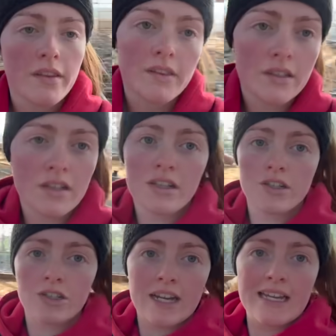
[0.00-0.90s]
The sun
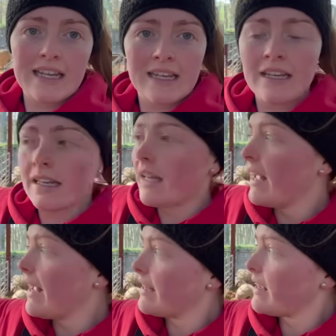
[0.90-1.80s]
is shining.
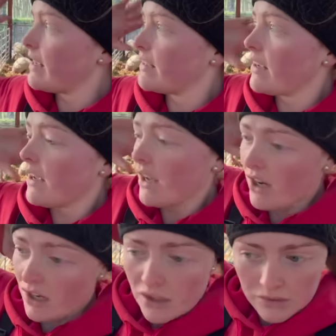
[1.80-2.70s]
It is
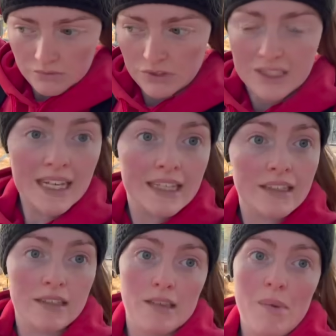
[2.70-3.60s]

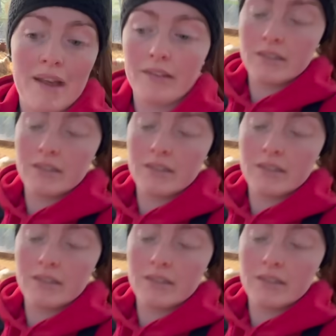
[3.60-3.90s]
ridiculously mild.